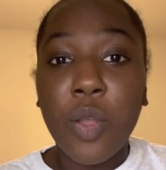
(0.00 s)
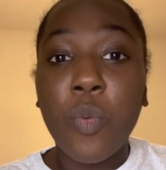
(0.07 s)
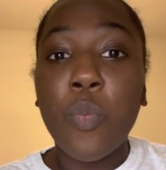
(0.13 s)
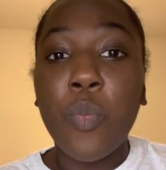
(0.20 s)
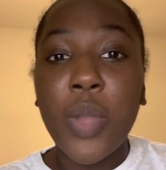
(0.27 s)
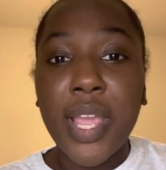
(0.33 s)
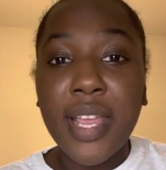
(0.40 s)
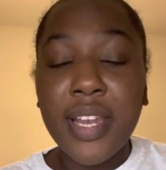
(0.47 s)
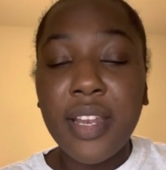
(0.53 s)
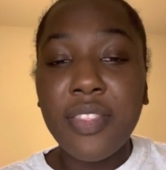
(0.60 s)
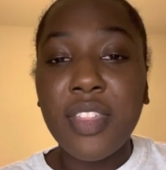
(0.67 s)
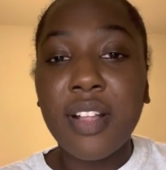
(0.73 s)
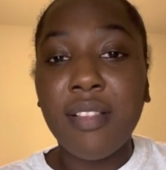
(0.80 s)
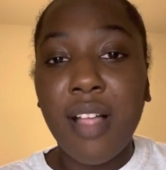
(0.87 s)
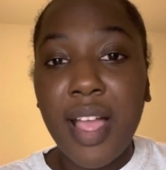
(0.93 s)
when
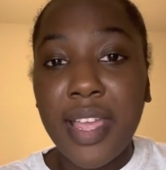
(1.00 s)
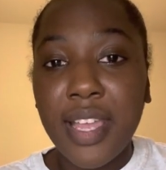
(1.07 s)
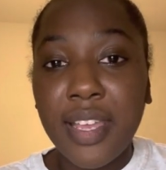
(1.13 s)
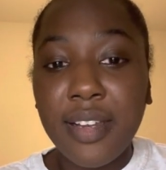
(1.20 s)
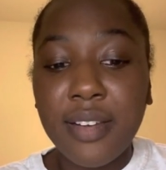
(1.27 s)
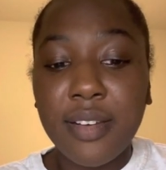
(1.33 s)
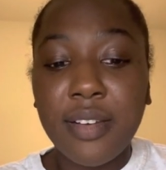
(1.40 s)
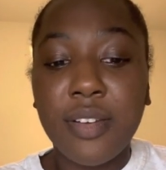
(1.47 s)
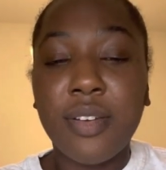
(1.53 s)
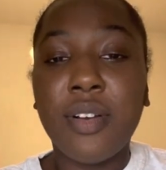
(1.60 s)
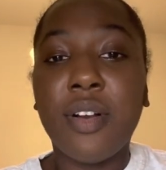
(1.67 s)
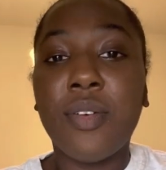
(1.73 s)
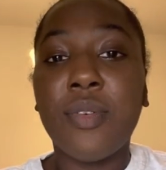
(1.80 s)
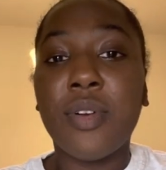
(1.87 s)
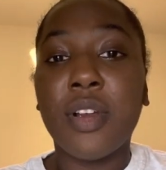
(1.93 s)
the client
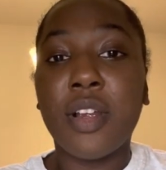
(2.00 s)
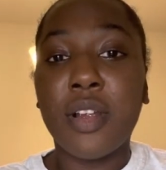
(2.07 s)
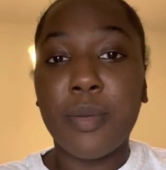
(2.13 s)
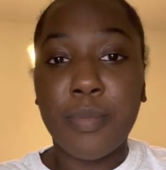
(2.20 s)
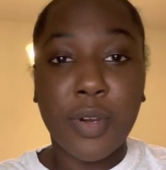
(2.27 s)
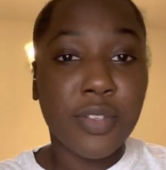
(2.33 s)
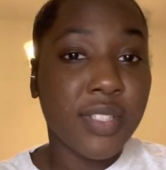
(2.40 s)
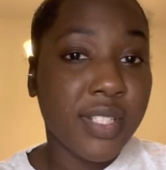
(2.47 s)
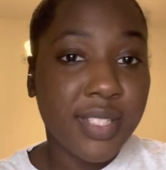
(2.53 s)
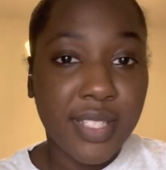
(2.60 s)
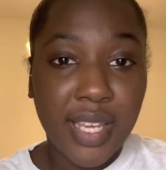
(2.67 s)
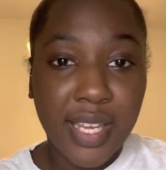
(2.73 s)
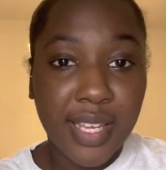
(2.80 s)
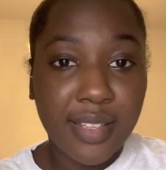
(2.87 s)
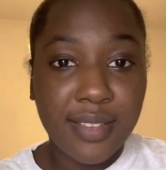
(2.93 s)
or person
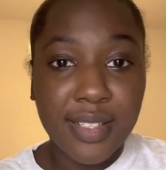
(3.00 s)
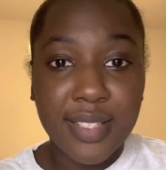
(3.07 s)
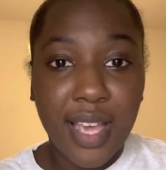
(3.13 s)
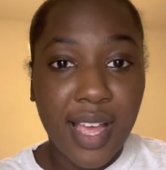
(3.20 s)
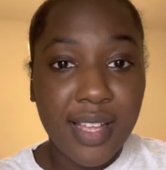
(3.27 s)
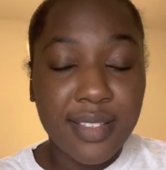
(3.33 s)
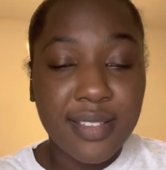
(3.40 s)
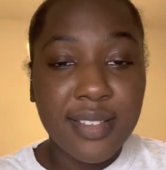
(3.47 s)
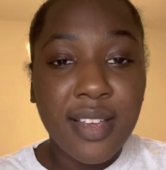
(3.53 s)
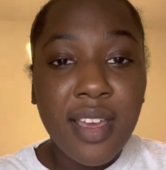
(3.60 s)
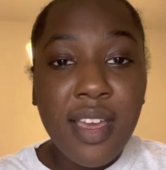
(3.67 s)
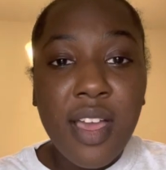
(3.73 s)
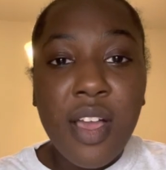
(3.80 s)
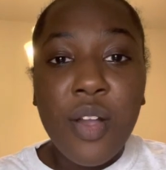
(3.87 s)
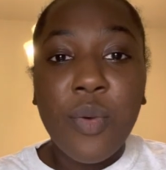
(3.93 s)
taking the test,
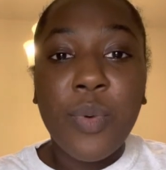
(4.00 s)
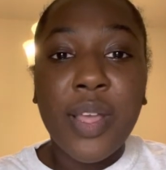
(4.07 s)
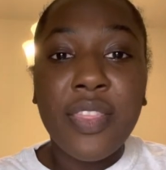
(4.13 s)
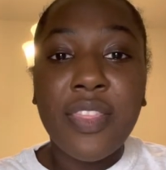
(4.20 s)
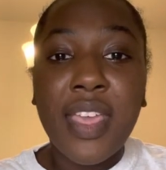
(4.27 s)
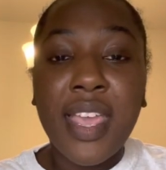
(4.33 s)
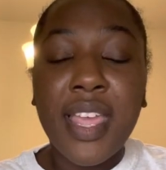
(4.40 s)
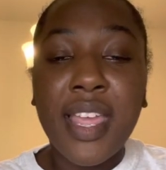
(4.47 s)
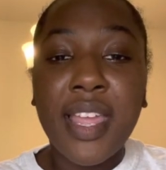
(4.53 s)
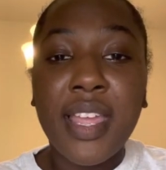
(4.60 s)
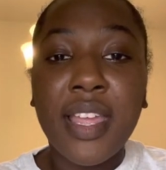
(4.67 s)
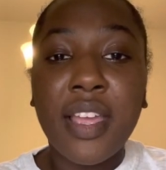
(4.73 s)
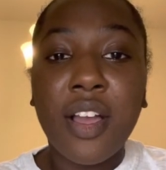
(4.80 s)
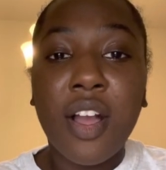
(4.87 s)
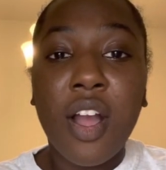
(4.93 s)
when
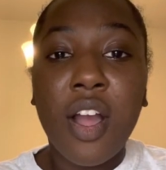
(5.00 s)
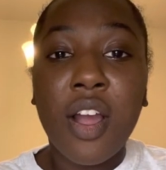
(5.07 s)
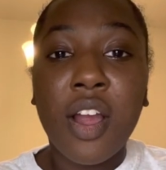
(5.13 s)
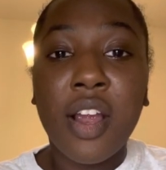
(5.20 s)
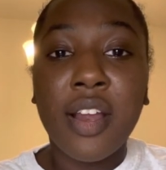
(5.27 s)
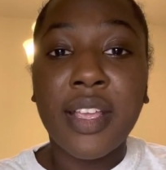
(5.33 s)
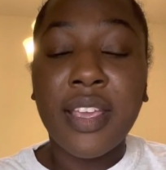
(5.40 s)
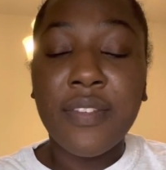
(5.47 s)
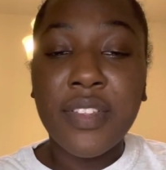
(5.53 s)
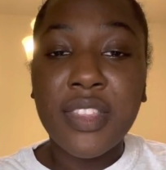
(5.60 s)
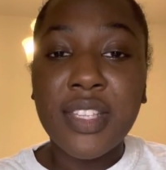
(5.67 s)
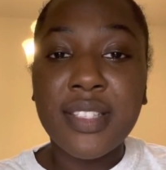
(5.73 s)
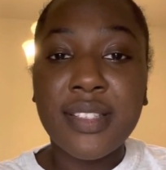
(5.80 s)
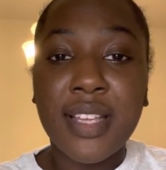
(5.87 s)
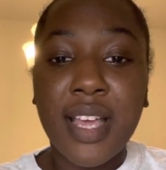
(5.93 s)
they are given
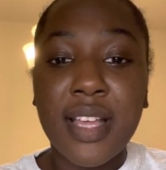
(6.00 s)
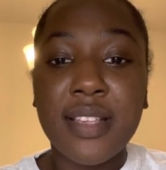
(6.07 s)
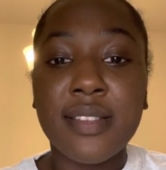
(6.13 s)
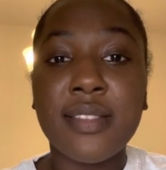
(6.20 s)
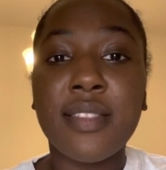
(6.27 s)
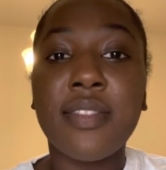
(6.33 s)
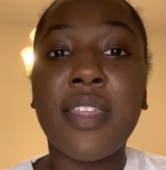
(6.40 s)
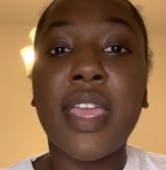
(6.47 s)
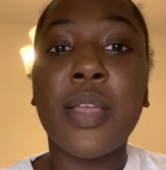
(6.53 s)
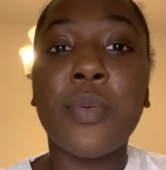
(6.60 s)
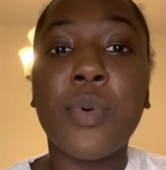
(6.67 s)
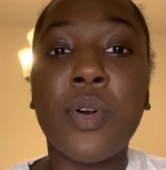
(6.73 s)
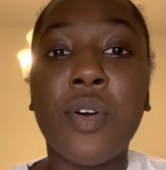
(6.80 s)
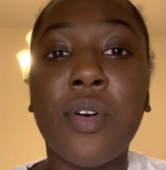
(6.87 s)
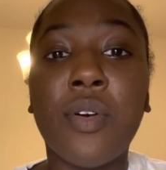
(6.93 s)
this test, they
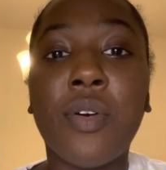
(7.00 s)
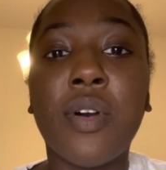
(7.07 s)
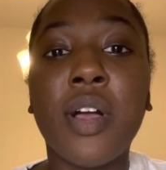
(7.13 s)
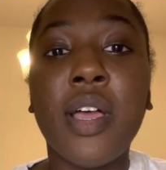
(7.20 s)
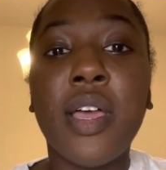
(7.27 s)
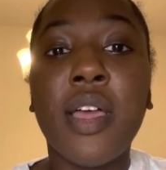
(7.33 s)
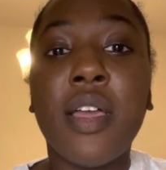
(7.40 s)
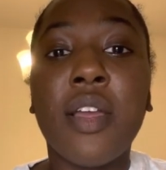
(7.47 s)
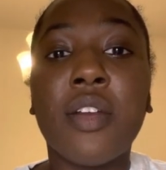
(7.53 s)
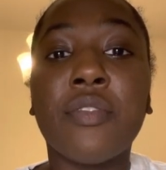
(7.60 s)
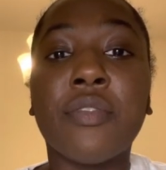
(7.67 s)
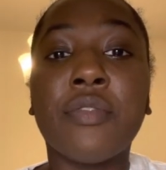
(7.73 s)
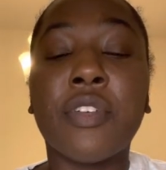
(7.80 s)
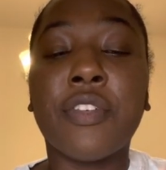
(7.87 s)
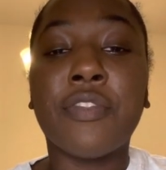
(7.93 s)
will
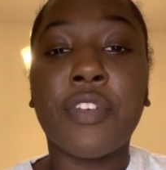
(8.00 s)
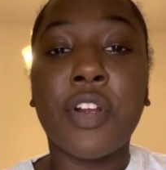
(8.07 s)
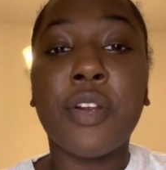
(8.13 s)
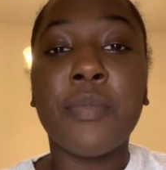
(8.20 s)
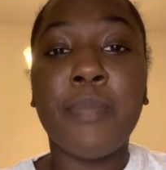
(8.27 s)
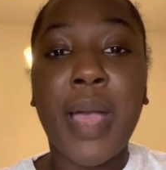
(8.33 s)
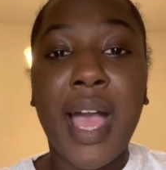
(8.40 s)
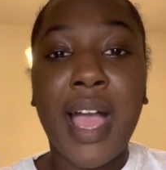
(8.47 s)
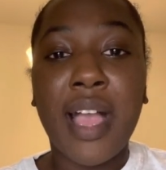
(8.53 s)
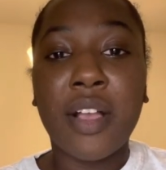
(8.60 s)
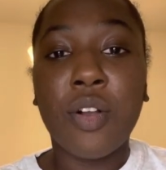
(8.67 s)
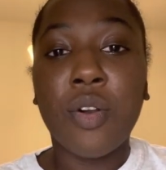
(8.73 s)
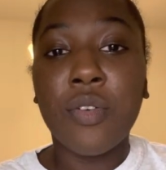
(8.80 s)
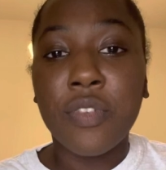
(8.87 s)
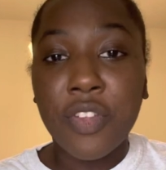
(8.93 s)
refer back
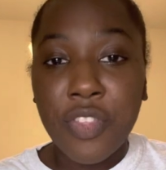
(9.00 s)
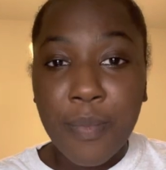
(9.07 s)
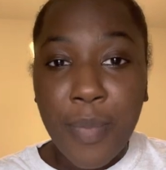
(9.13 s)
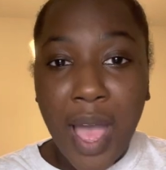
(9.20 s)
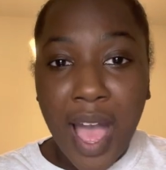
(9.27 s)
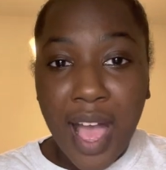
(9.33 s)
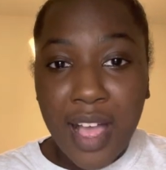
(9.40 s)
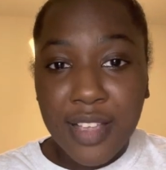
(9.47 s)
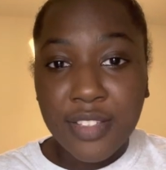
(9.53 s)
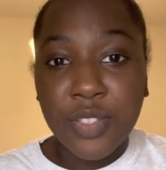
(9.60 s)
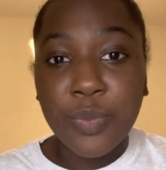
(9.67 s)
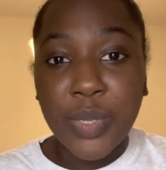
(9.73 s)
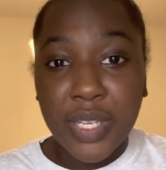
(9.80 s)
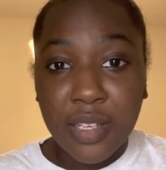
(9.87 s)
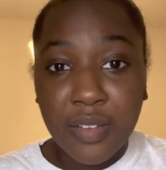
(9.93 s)
over the past
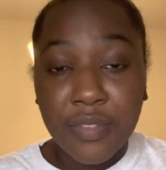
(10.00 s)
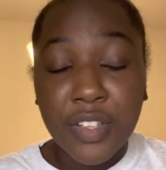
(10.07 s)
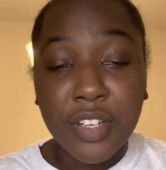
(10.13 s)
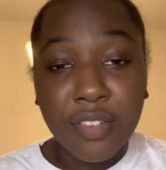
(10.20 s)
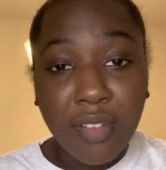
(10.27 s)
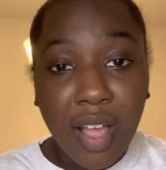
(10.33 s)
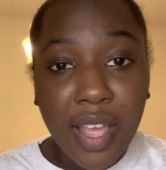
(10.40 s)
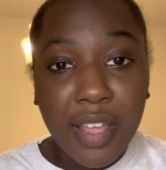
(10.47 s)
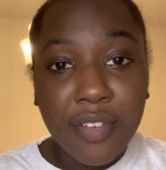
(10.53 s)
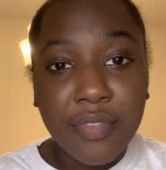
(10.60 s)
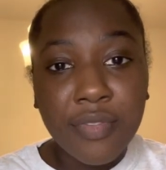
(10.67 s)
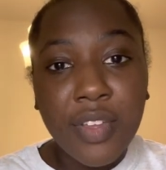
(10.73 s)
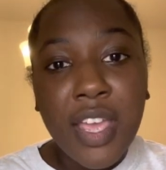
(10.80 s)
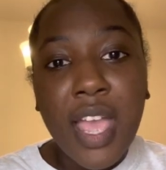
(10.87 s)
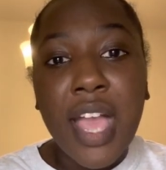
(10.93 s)
week of their life
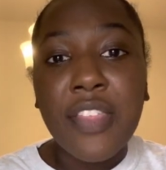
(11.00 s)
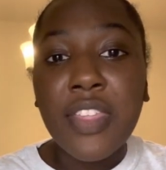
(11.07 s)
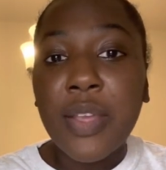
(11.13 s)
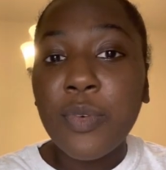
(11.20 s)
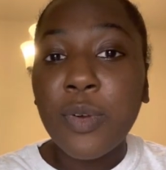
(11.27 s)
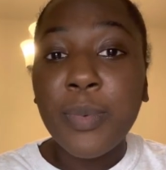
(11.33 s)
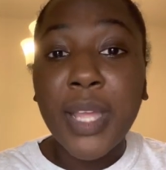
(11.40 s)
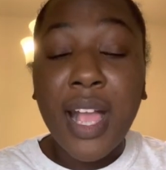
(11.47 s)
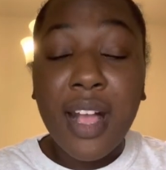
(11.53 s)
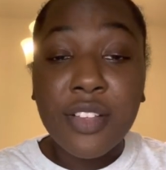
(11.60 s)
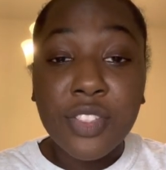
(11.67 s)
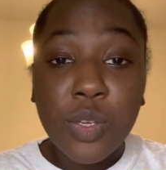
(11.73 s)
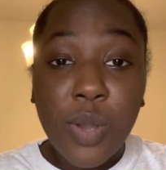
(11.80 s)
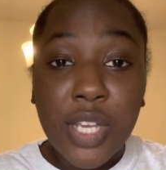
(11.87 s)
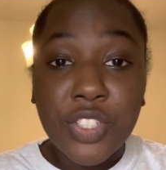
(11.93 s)
and they will be
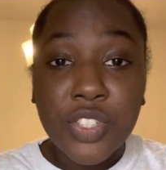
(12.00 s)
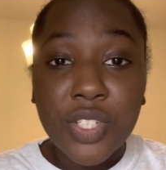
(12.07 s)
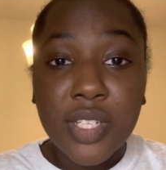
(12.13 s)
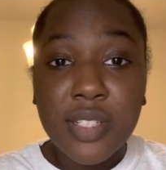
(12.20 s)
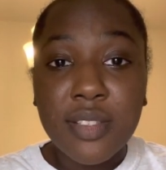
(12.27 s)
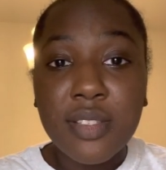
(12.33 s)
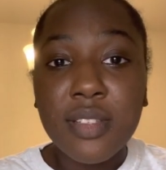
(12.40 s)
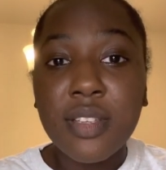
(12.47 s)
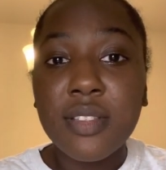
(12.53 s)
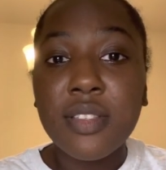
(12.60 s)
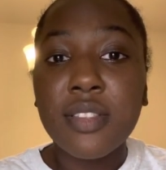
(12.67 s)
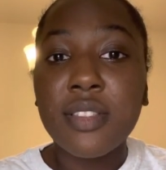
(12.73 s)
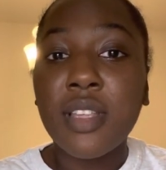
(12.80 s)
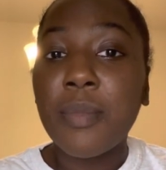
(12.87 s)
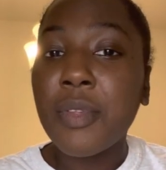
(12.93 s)
asked questions.
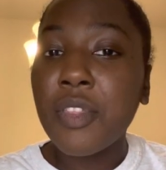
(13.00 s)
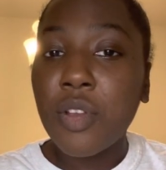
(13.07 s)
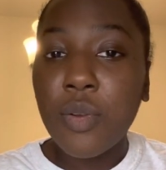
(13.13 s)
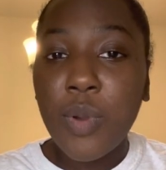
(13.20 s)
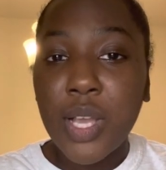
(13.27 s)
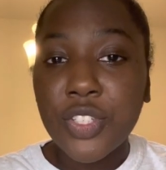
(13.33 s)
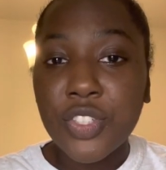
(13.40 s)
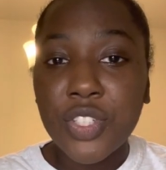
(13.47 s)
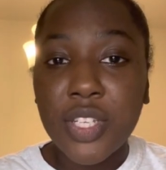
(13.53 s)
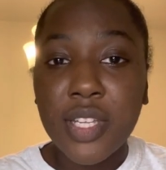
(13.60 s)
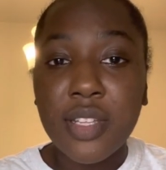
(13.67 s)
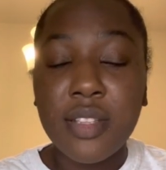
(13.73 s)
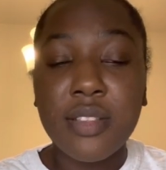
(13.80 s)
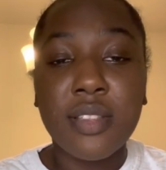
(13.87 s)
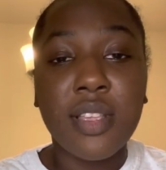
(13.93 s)
Some of the
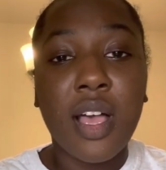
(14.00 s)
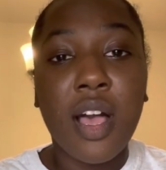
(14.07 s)
questions